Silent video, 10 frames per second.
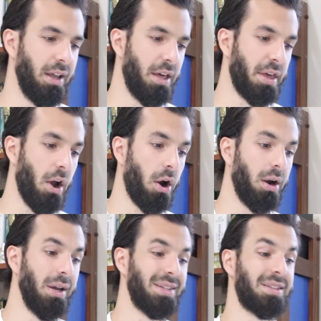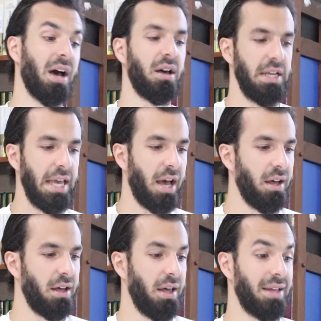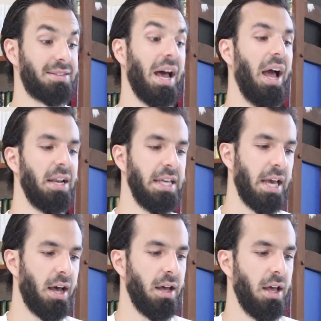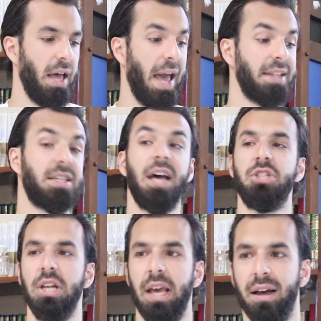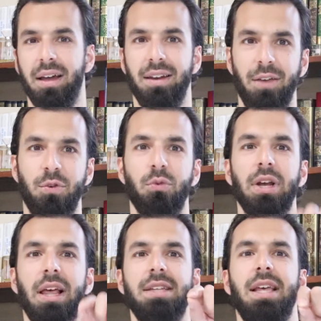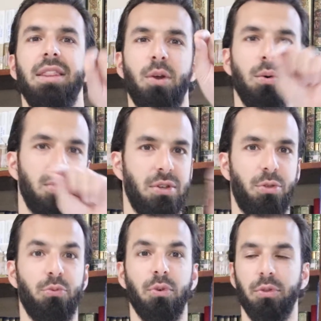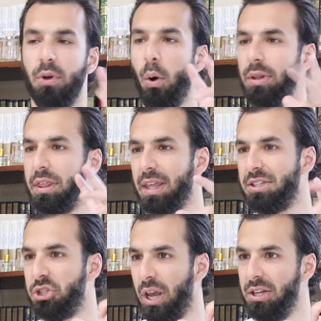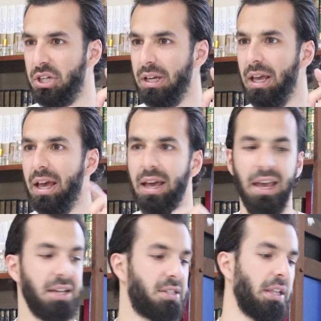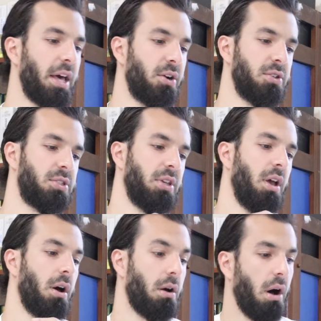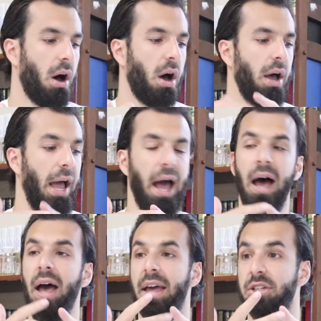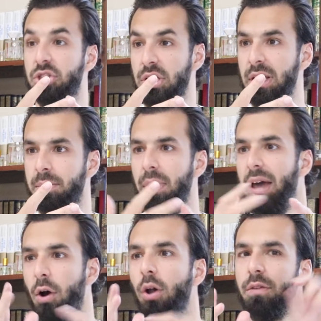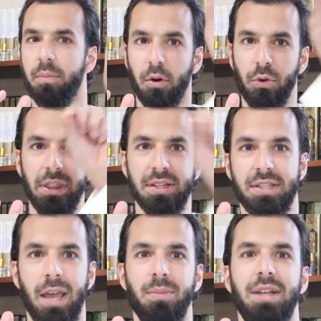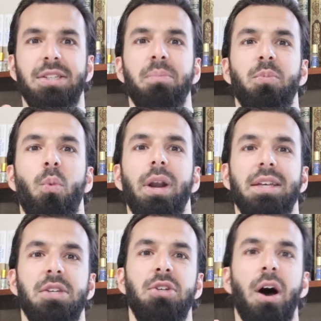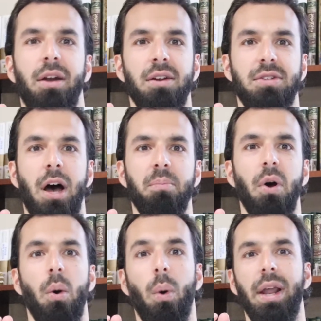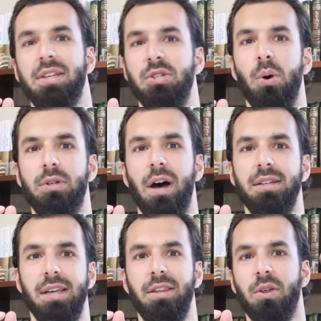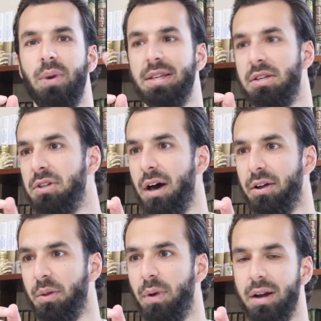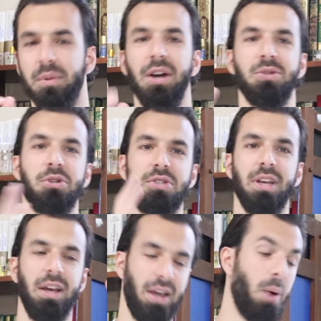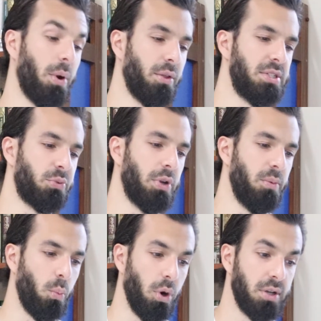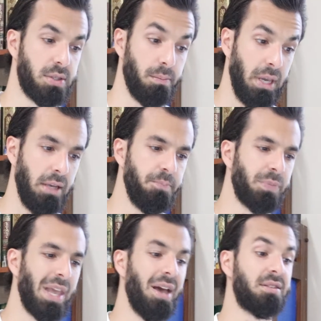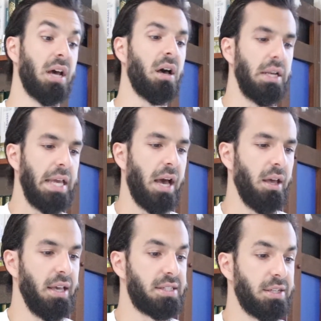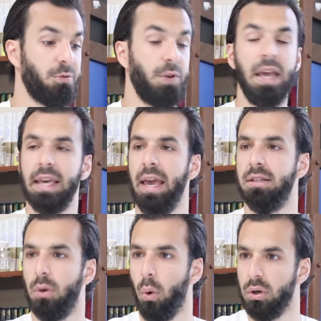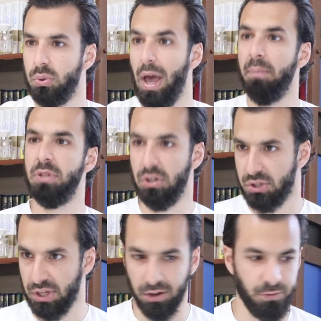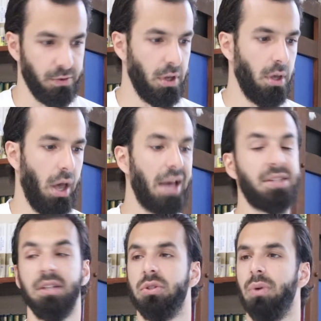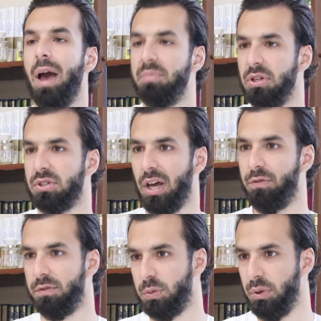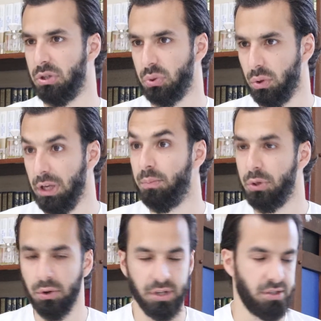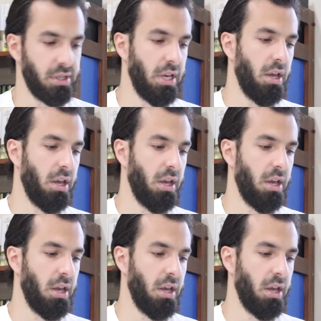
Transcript: They are tahliyah, tahliyah, and tajliyah. And if you realize that the only thing that's changing is the letters Kha, Ha, and Jim, and all of them are written the same, except one has a dot on top, one has no dots, and the other one has a dot on the bottom. So just, and what do these three words mean? Takhliya is to vacate or to empty yourself as in to empty yourself of spiritual impurities.